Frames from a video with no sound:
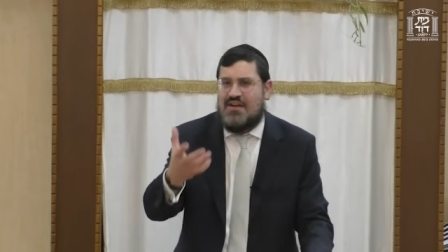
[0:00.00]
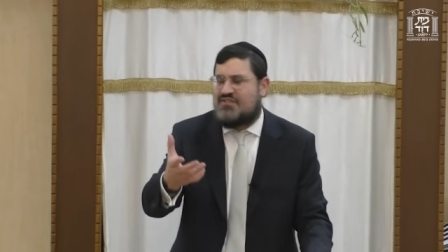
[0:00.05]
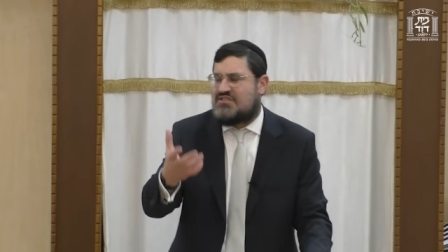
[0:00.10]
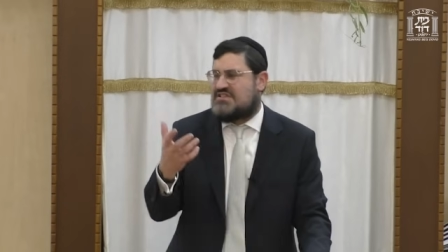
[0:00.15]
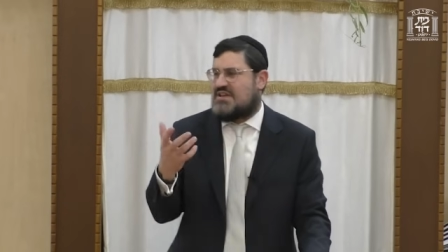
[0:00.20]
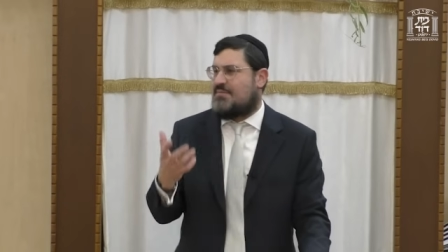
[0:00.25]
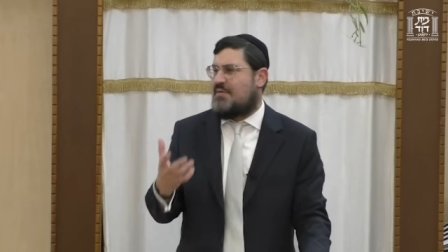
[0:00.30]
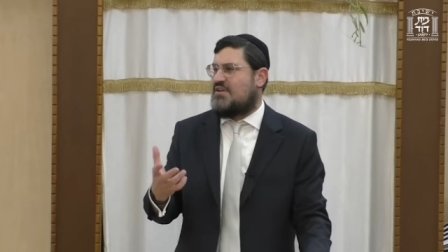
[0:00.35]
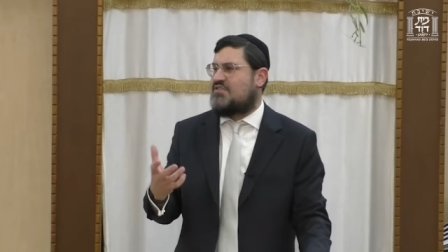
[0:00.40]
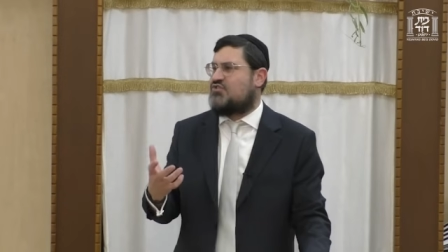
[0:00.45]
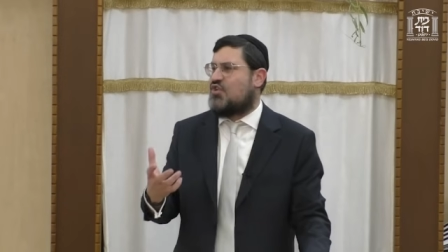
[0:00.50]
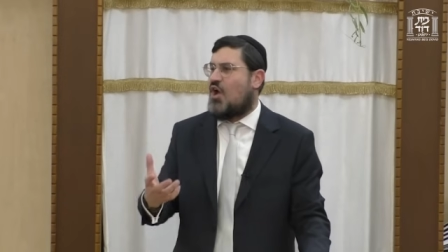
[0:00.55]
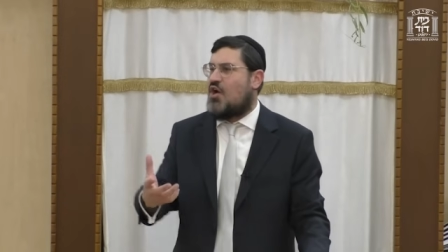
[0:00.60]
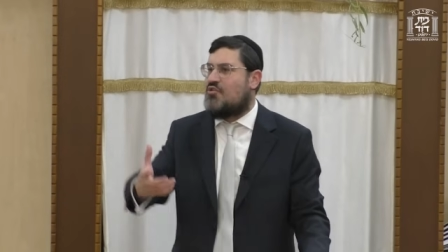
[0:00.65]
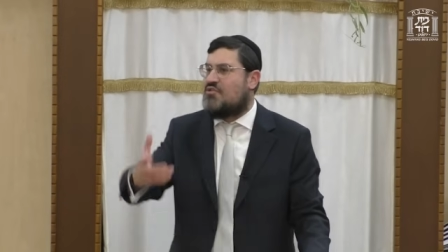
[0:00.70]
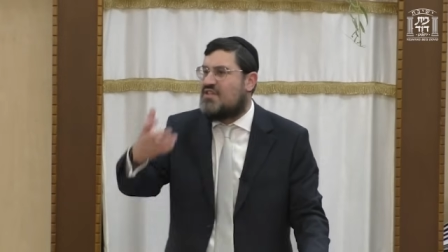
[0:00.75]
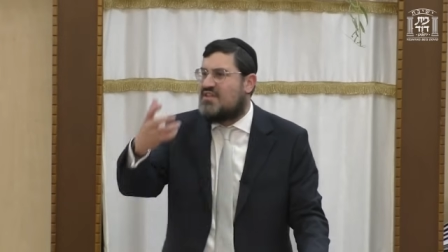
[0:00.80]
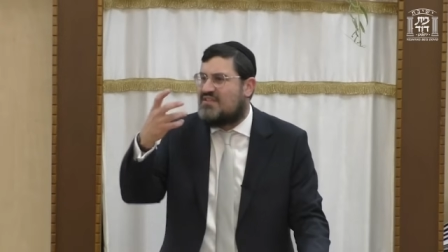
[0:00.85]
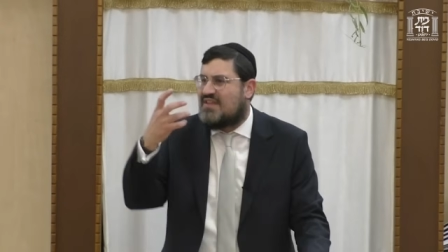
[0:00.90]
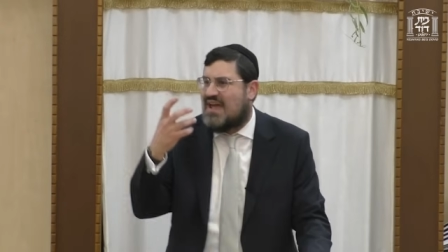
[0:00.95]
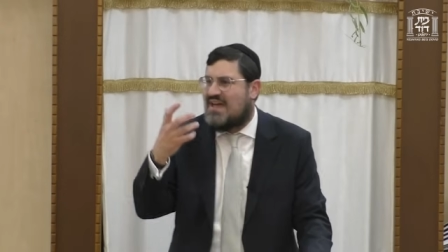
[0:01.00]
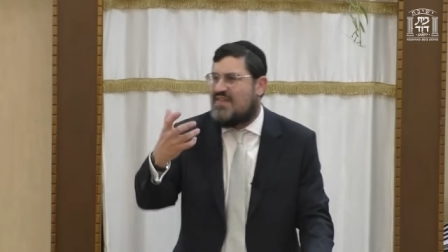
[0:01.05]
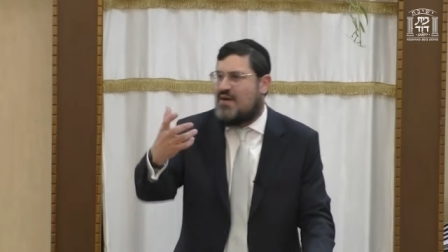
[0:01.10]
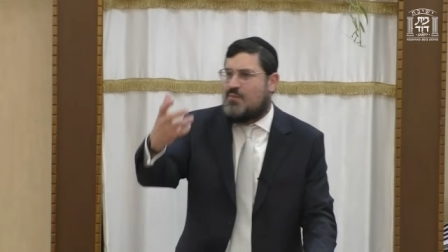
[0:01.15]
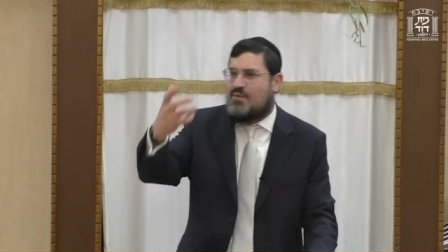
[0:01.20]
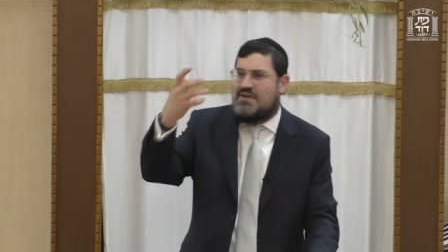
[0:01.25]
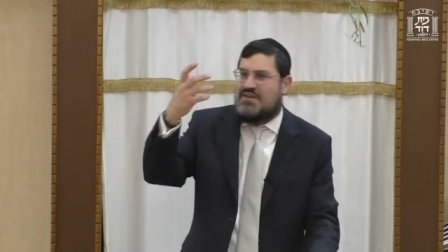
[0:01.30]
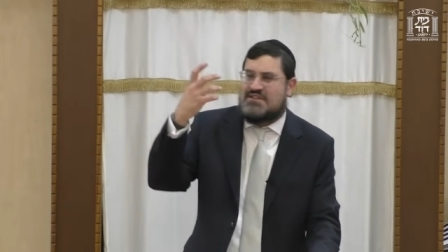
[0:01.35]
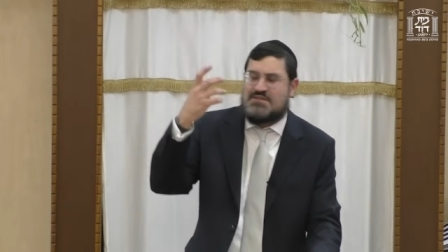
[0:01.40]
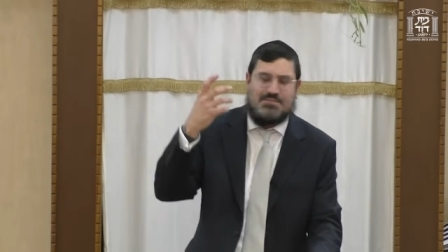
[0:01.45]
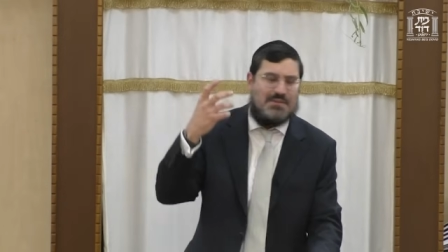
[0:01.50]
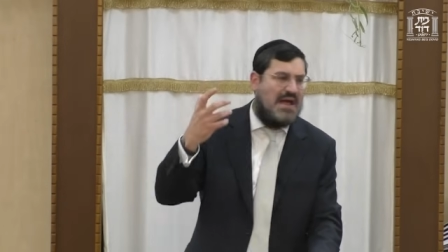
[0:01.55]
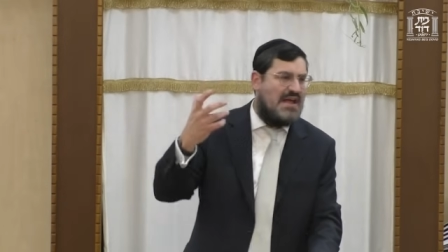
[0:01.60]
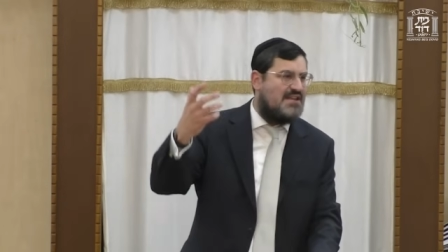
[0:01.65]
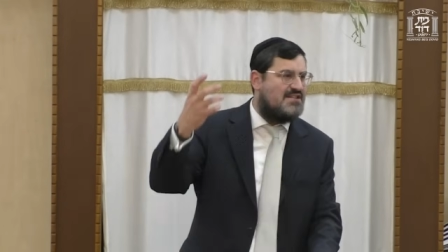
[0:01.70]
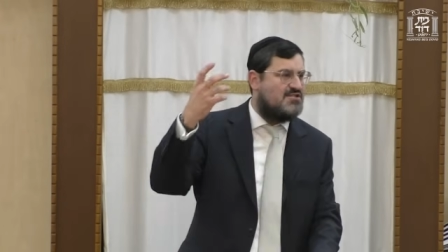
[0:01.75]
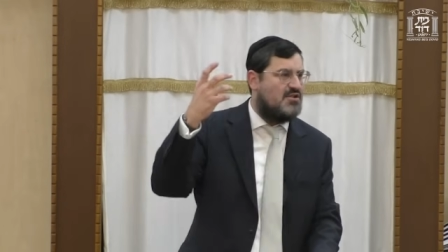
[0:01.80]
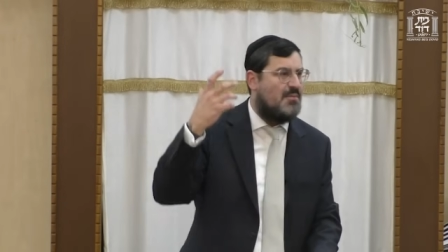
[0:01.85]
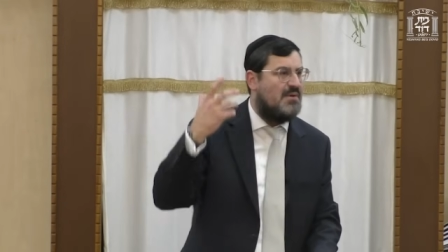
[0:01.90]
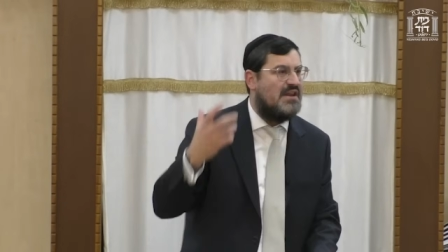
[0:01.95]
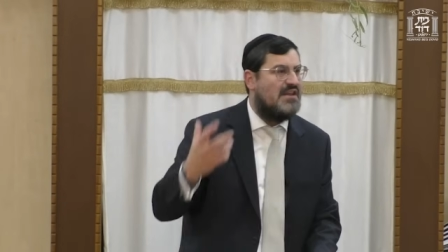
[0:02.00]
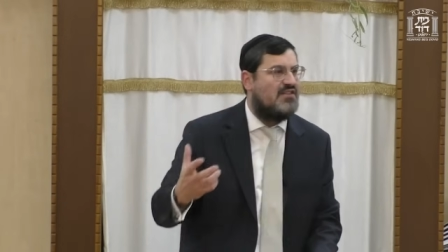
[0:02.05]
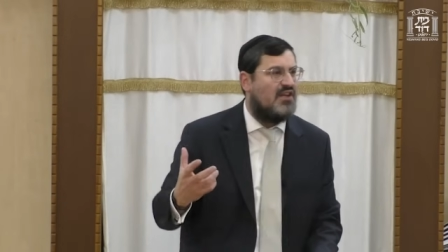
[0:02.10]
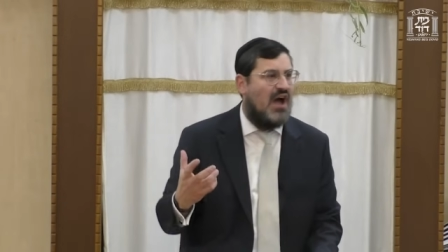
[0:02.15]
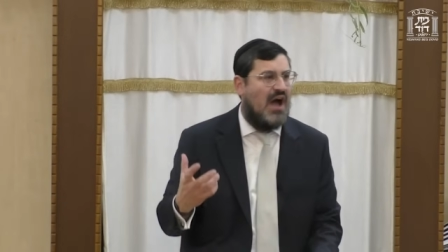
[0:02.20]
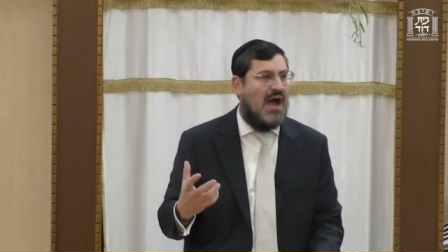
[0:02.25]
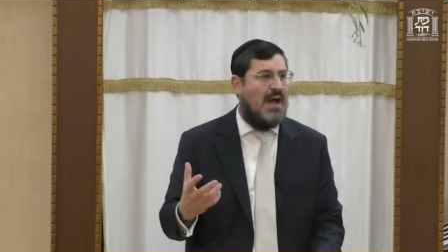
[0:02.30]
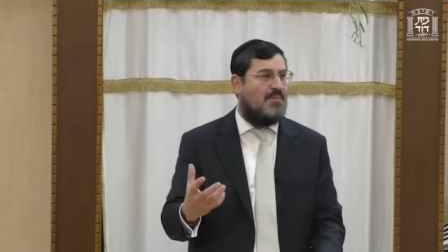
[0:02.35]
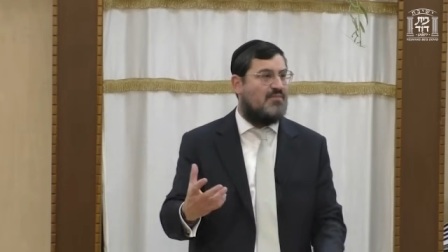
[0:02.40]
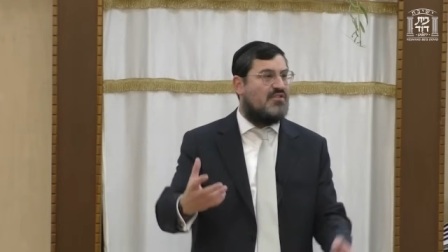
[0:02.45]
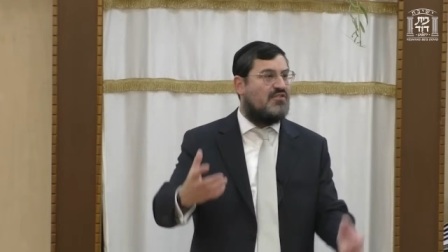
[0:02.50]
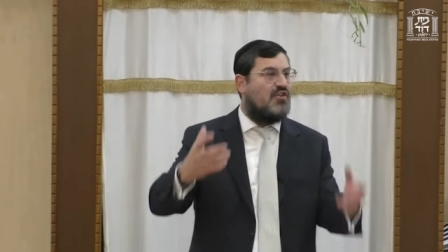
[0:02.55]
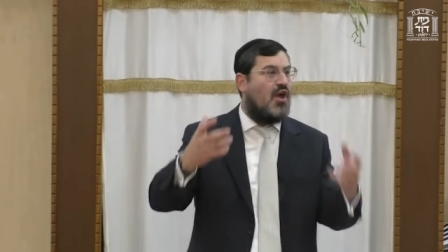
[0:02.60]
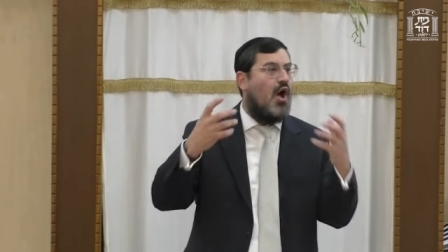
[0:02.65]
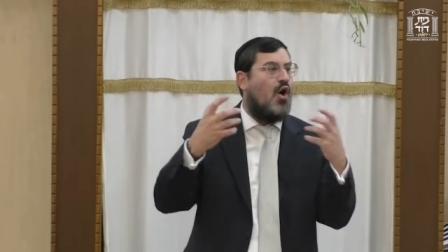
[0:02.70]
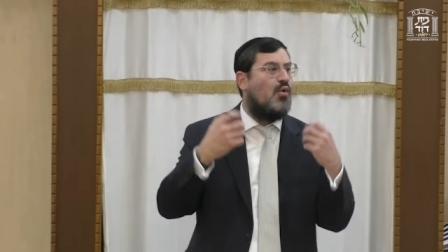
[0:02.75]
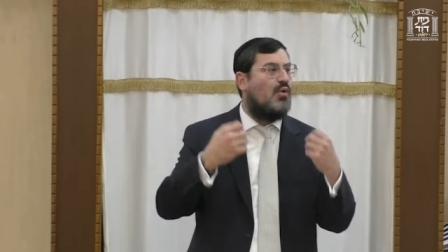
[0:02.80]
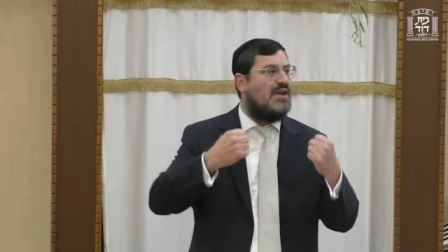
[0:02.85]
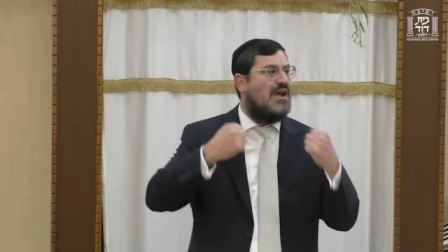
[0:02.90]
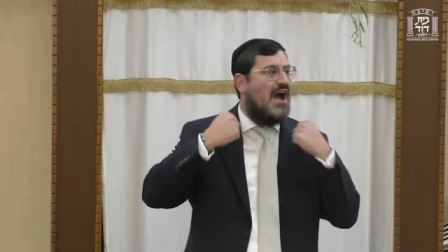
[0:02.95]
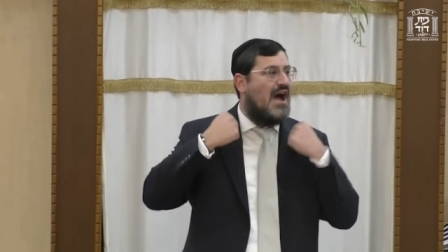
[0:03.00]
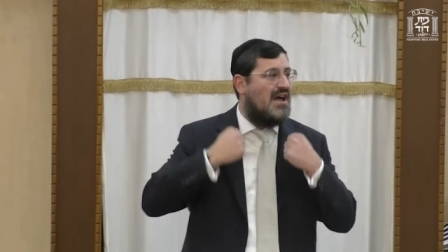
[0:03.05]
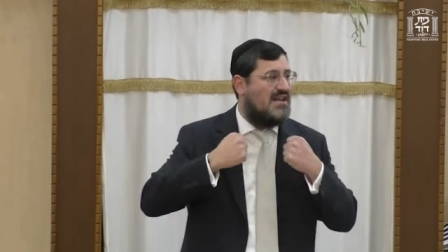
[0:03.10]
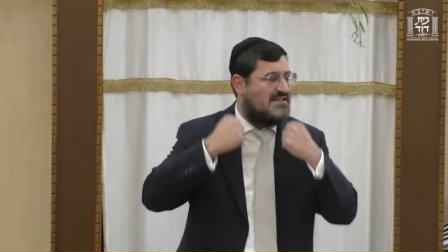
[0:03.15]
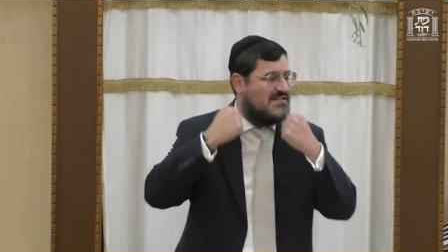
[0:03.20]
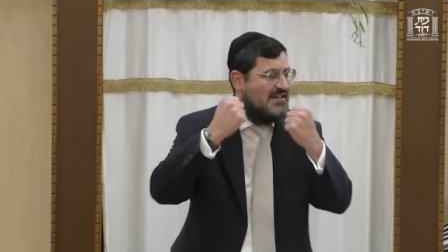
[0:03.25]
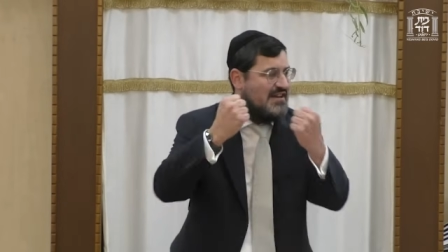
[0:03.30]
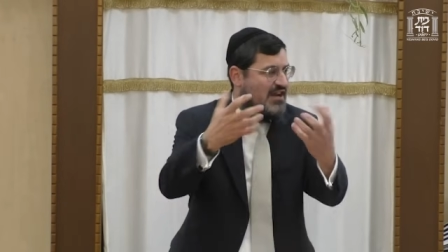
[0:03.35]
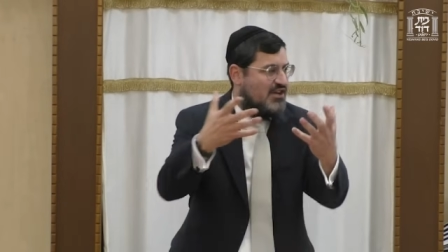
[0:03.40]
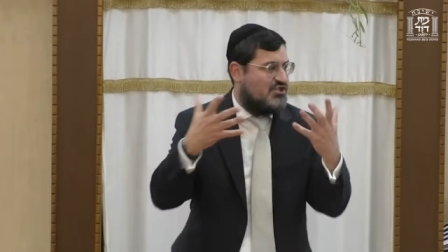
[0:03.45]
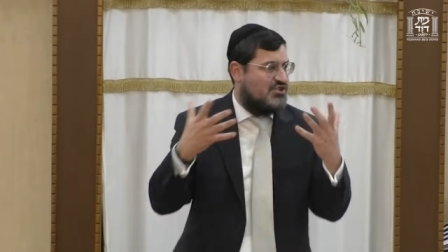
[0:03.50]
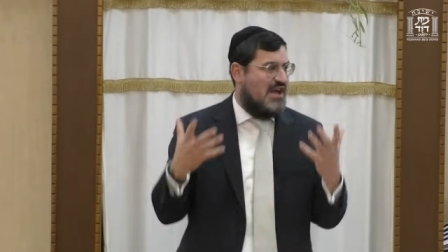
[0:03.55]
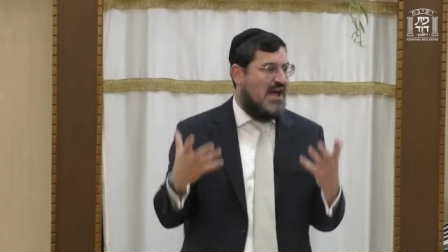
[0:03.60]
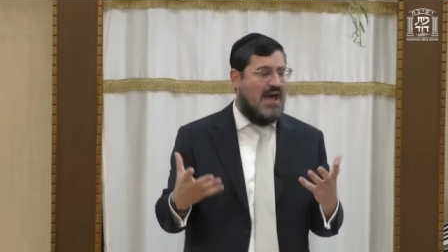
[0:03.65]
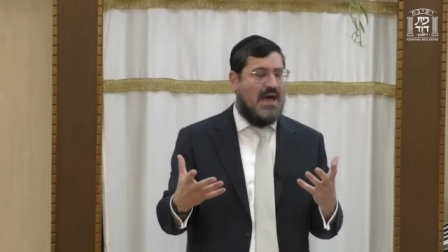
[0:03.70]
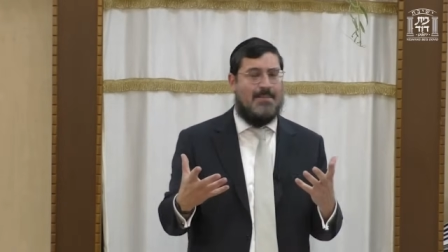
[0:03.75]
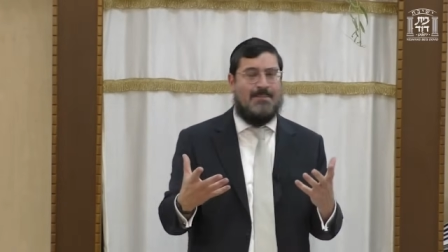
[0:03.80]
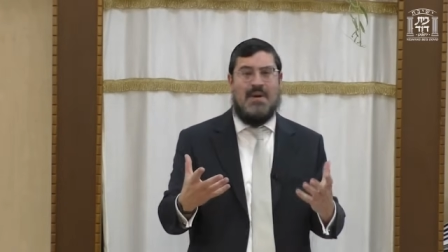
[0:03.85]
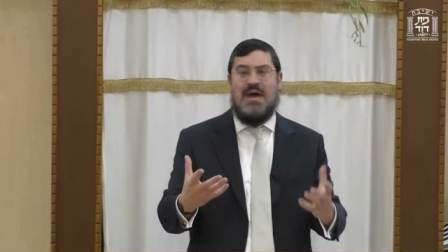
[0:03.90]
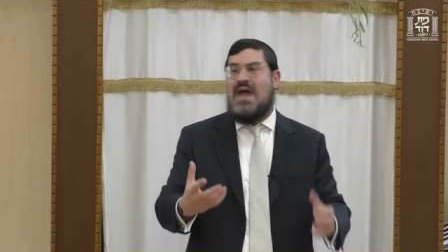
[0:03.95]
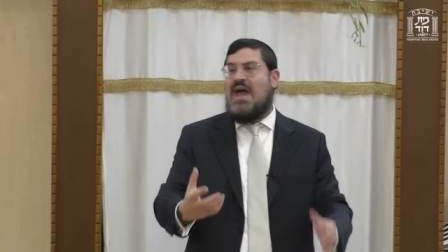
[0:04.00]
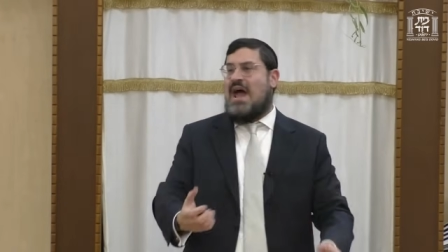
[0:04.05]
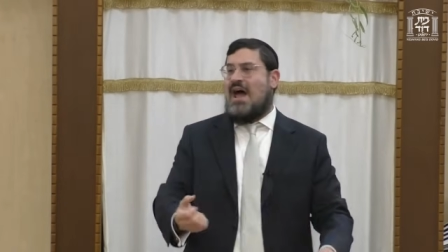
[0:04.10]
of Simchat Torah, the day that we explain so many times, is only us and Hashem.